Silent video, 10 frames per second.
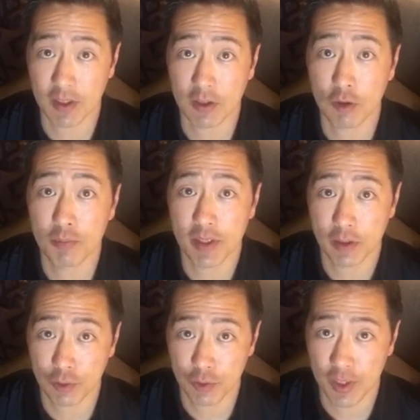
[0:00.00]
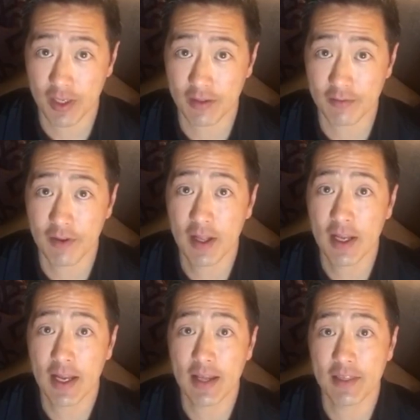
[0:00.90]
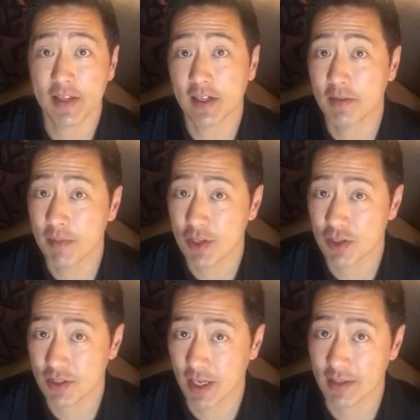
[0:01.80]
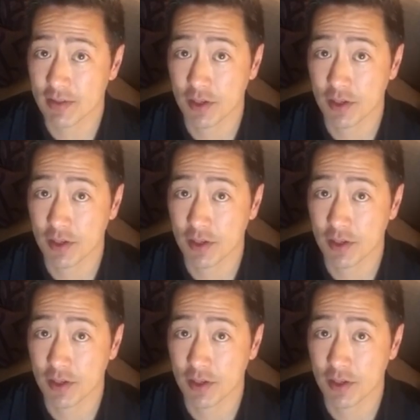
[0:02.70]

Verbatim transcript: can go be creative in the commission side.